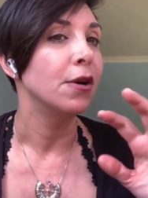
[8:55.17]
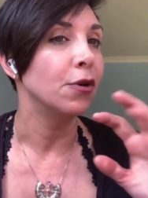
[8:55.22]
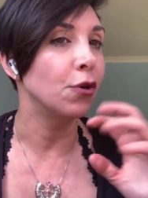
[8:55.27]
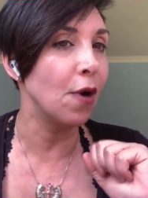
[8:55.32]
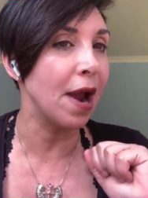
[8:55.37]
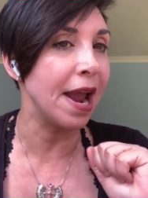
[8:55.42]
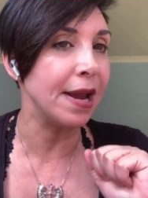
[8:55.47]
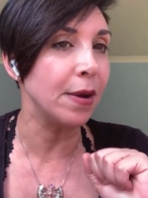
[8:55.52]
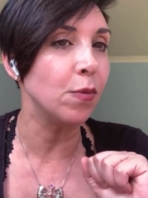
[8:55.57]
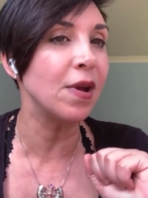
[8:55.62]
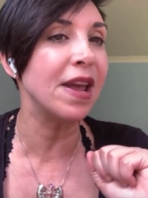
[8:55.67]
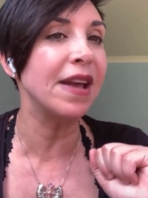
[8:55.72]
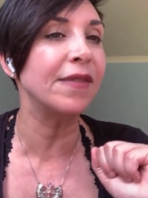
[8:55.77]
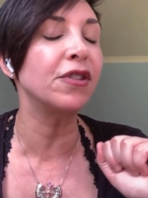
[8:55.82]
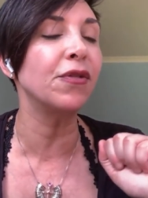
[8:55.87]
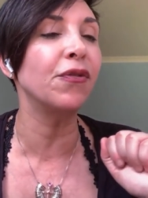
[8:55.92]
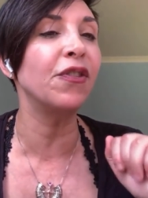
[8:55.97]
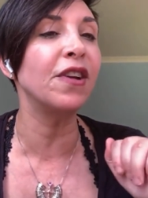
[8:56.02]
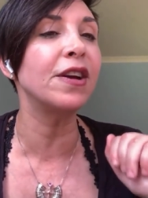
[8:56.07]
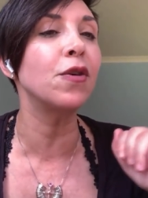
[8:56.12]
Great. We have
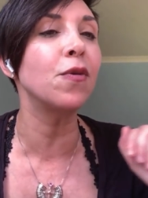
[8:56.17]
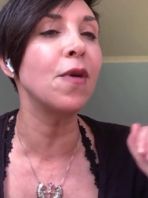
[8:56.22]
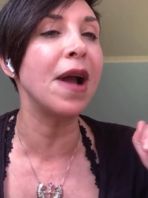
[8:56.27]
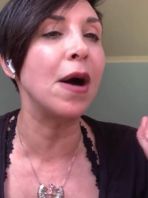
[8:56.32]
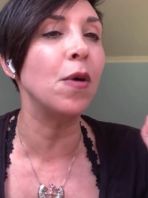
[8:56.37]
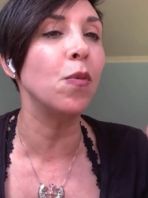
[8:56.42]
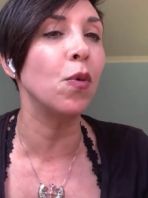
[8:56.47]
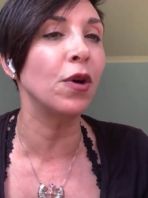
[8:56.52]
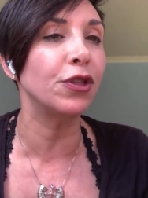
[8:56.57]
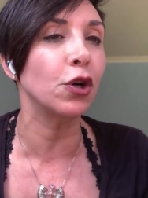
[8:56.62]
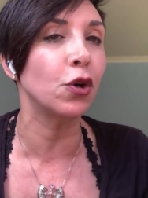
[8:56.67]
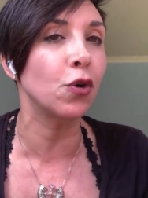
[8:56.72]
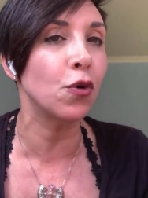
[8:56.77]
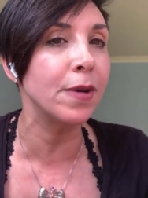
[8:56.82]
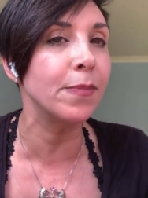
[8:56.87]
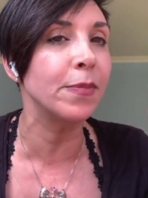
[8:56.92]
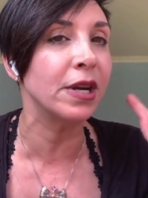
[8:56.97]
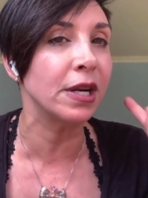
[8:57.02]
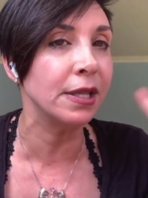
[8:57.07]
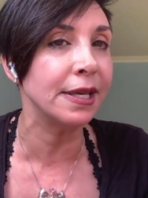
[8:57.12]
to figure out what the
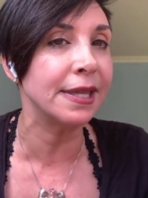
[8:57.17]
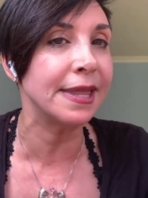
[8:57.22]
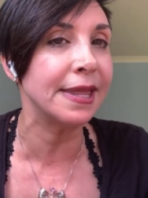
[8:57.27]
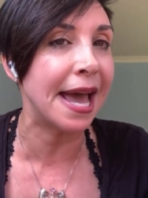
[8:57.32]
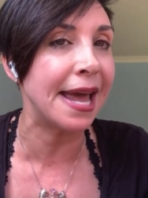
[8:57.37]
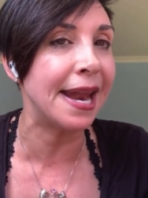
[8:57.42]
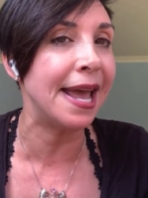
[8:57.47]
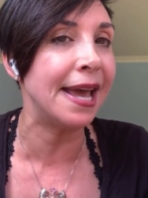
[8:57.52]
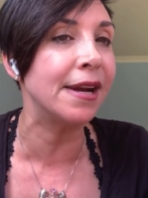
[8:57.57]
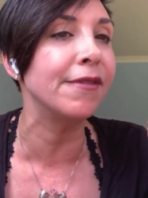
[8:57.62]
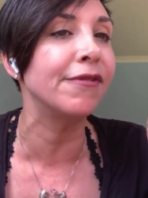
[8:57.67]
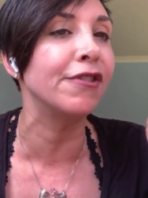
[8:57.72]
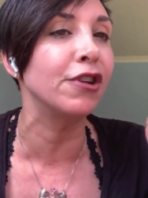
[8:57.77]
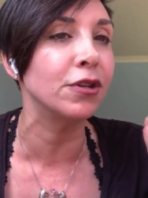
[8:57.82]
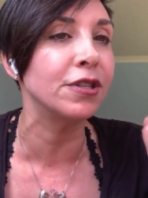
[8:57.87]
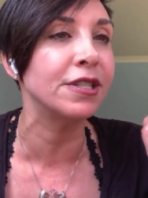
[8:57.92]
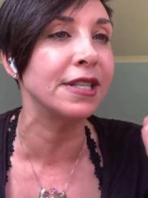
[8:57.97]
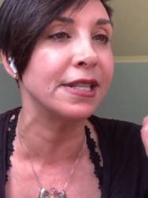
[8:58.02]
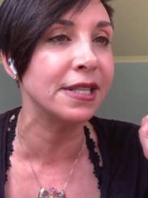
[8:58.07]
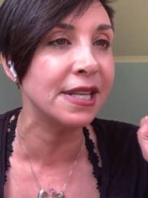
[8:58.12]
criminal in that head of
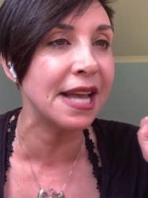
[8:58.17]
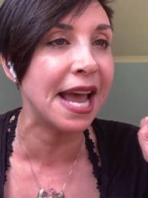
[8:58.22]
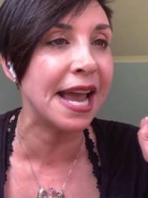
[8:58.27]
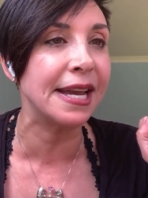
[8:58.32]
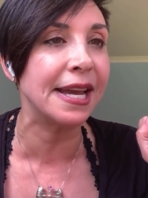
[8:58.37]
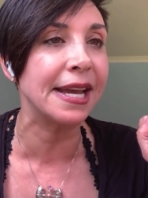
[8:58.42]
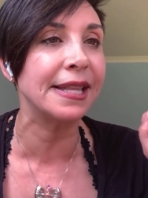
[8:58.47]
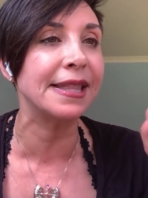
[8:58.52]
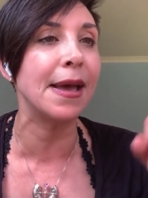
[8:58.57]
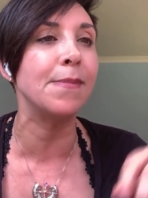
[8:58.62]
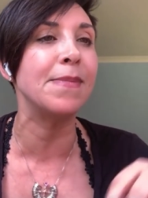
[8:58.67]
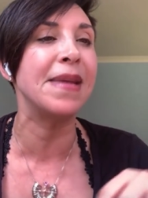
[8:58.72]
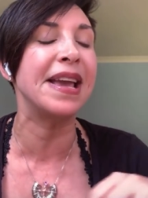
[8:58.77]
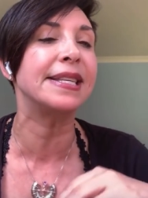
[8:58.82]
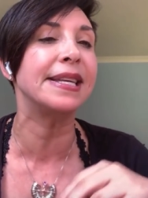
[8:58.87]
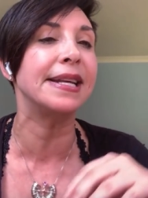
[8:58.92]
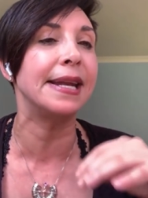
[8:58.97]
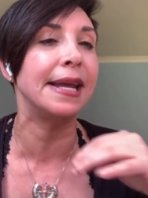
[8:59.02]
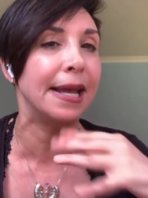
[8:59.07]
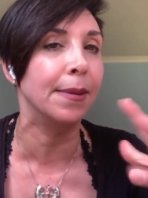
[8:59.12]
yours is saying that
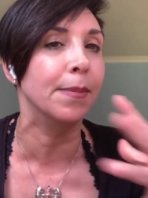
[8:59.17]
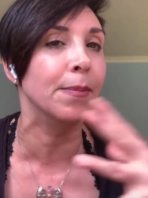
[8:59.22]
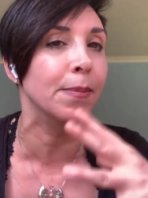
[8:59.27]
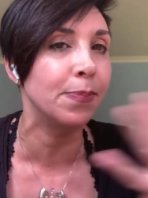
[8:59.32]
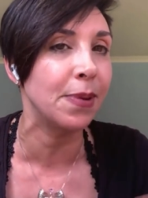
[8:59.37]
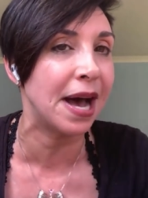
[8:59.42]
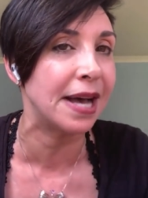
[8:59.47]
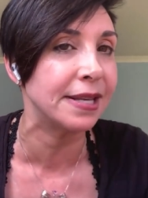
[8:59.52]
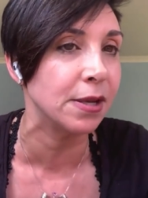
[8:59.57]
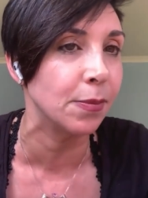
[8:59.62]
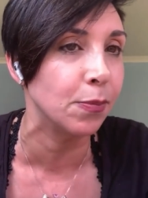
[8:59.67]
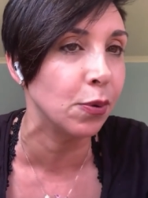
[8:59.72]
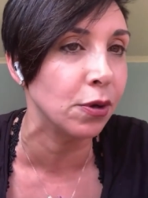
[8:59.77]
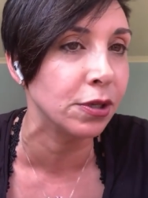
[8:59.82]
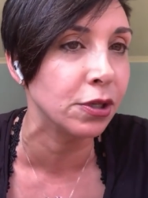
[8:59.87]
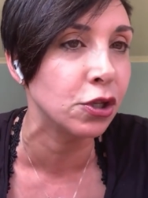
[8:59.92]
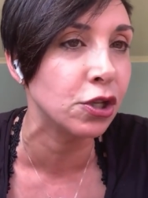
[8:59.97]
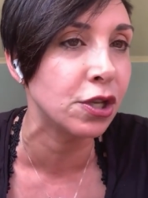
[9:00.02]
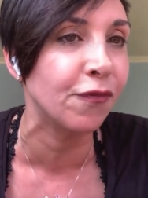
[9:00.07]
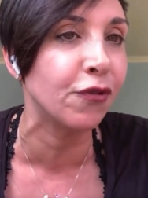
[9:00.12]
makes it
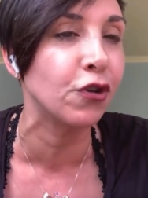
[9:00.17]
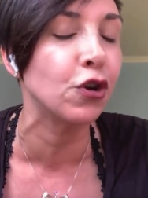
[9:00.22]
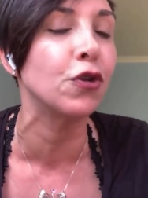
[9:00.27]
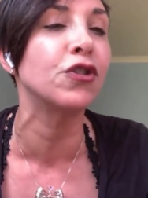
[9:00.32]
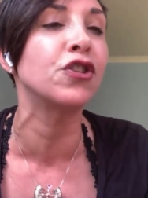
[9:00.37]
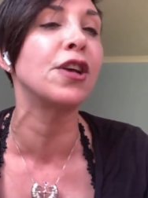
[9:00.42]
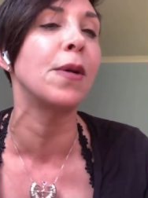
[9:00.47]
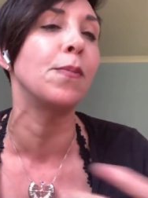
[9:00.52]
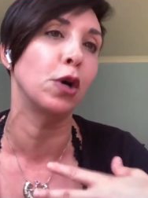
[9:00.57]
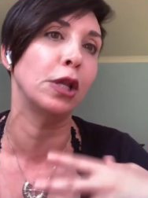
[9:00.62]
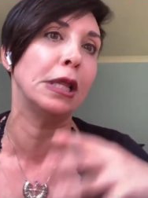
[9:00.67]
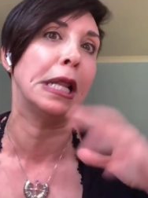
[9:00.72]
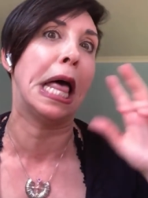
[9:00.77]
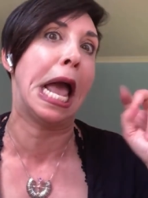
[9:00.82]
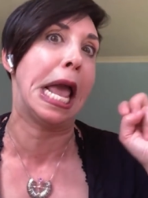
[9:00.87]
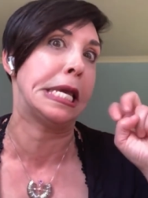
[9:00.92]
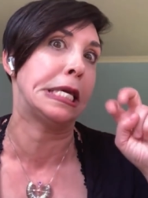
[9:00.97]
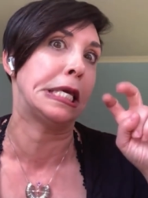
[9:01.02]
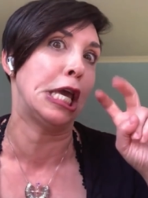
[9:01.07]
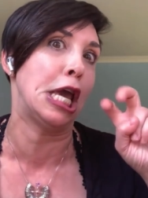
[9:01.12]
impossible for someone
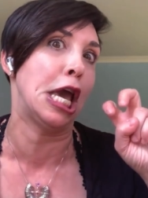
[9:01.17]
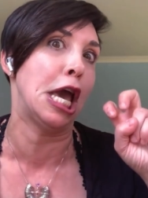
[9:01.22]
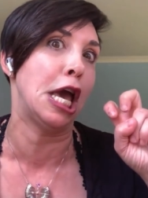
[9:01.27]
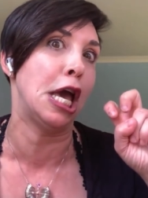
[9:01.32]
like you.